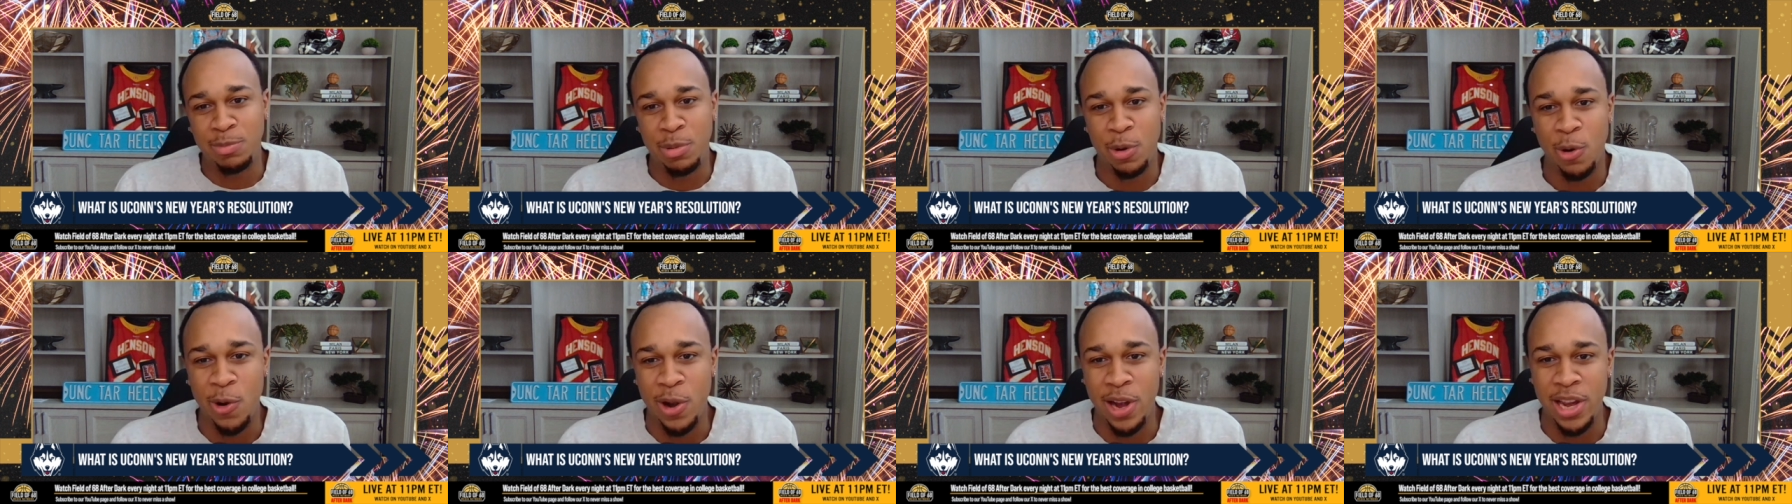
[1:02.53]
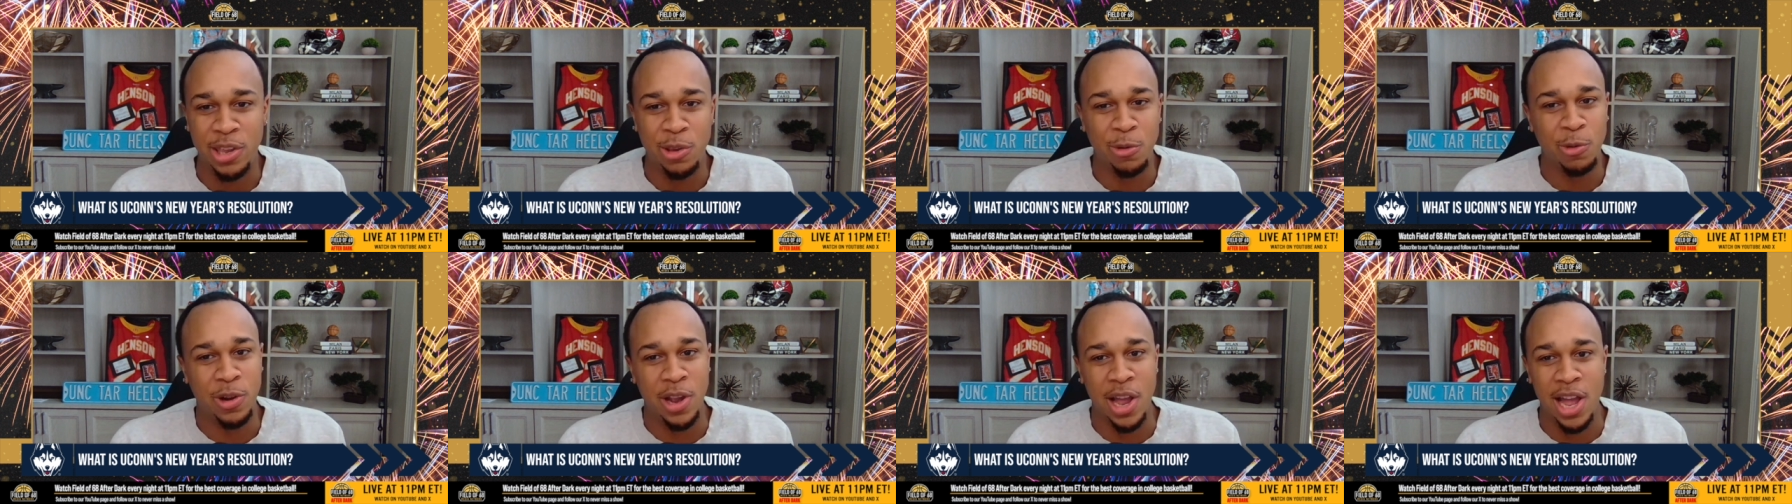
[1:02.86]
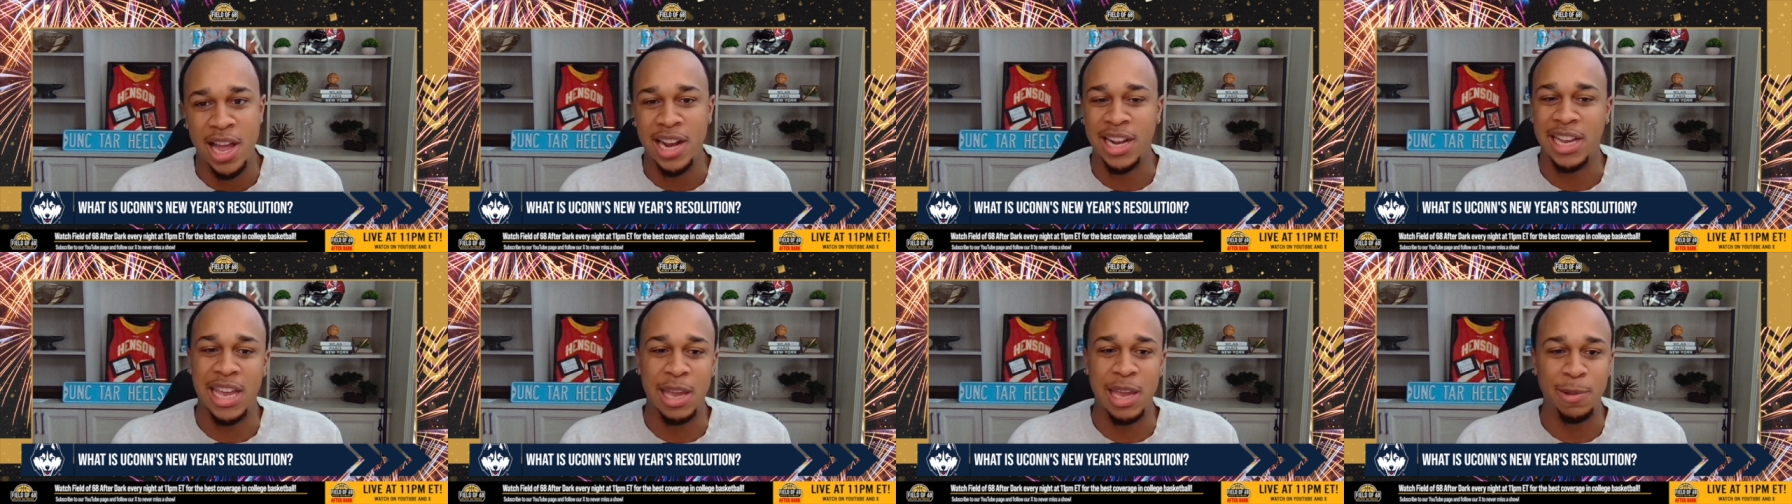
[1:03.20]
boring.
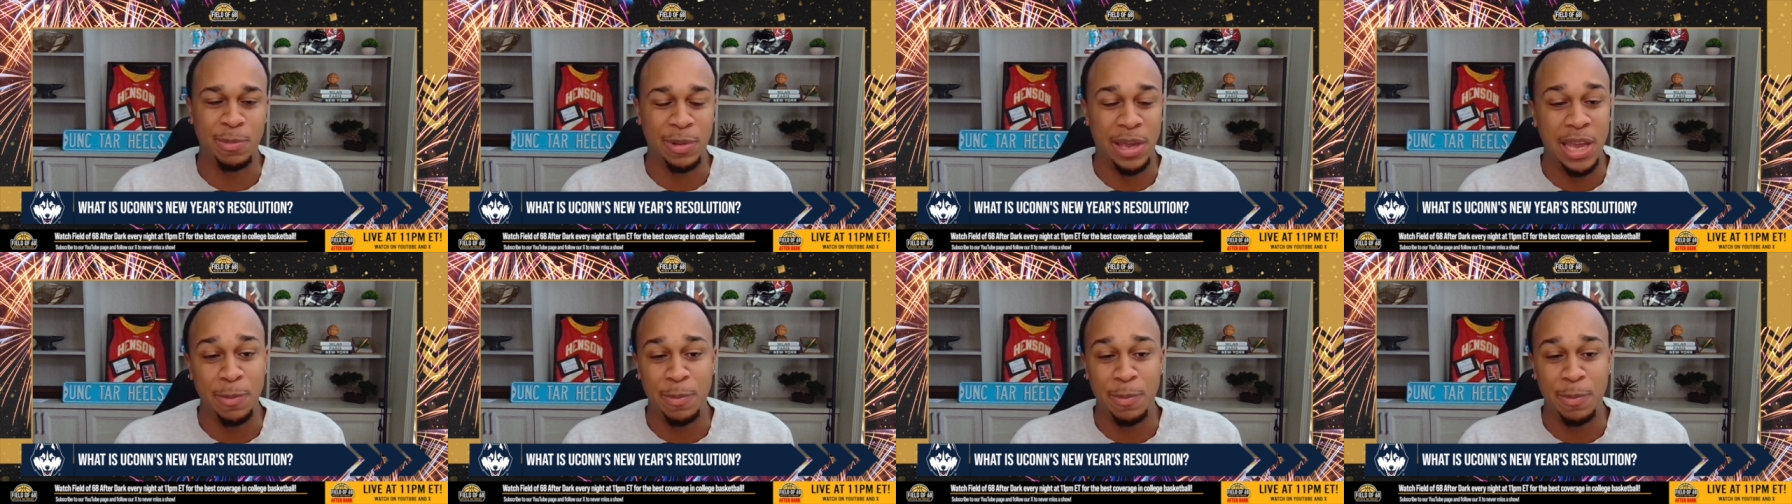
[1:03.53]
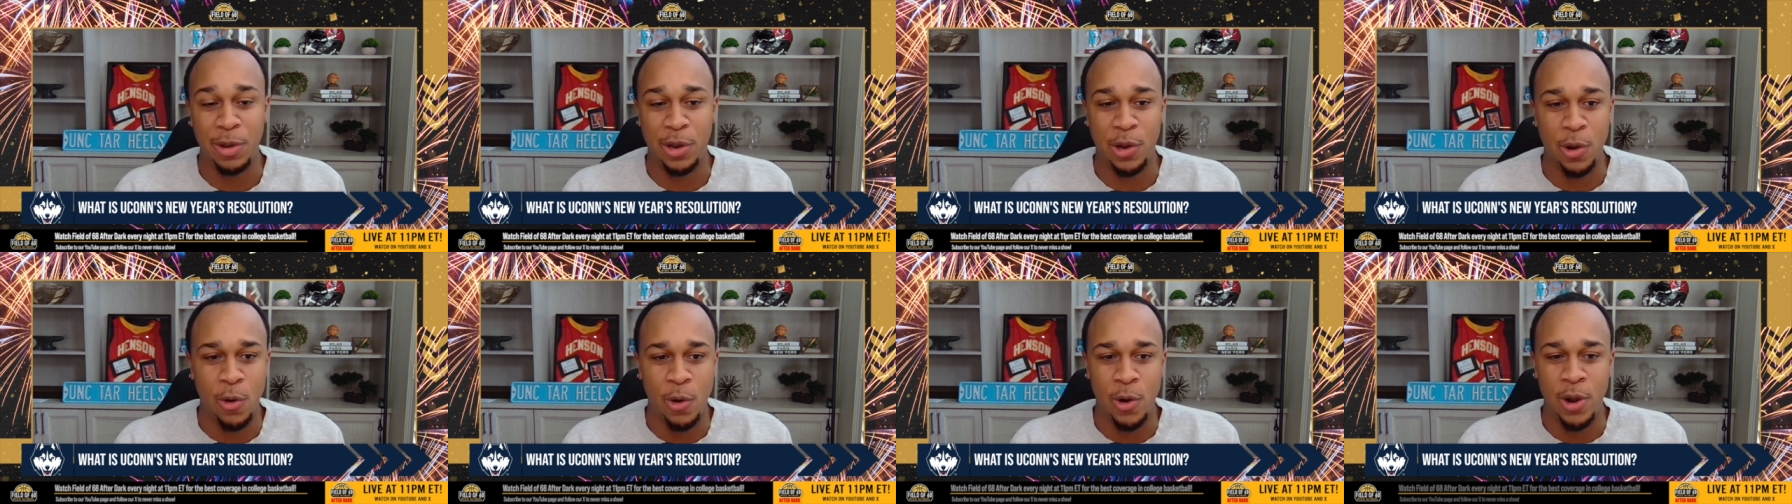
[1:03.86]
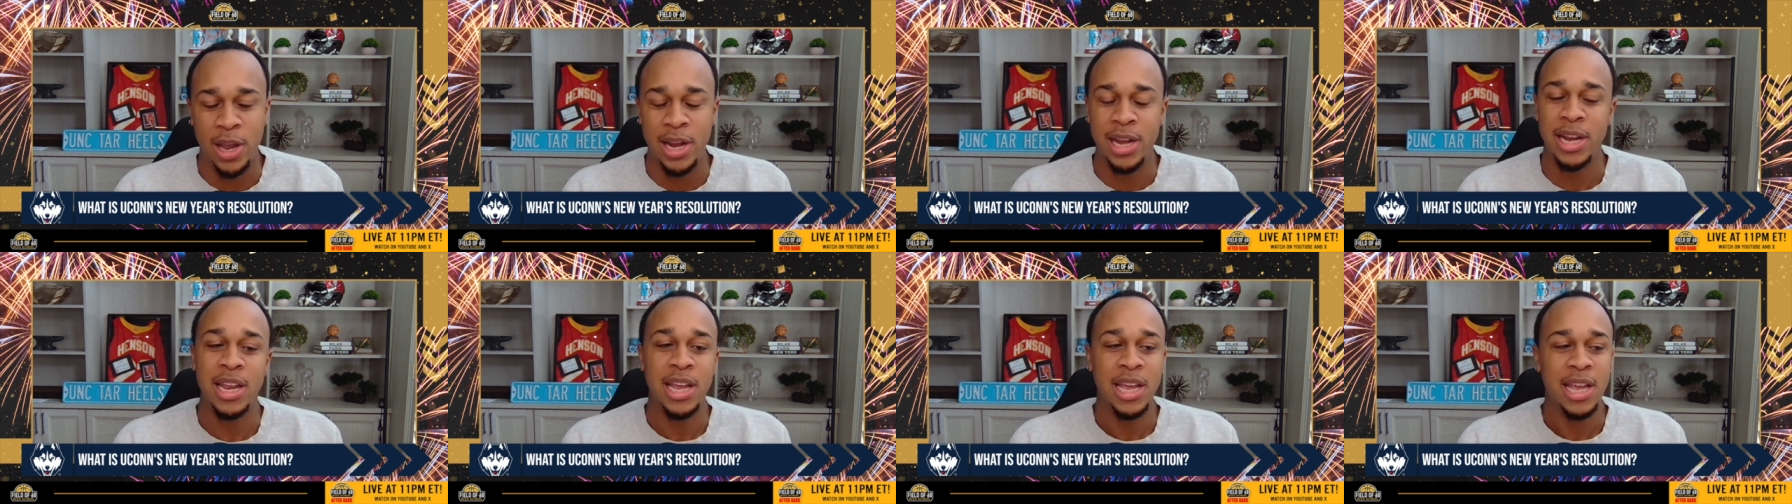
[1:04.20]
UConn, keep keep it
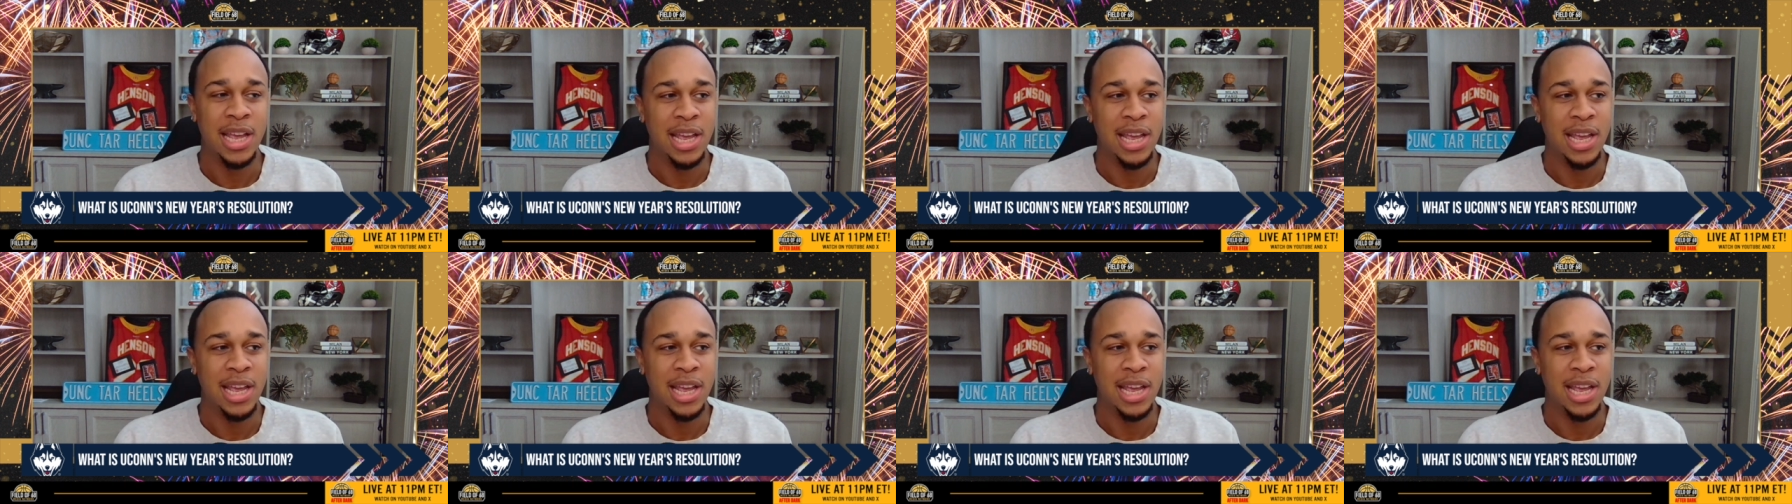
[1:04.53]
going.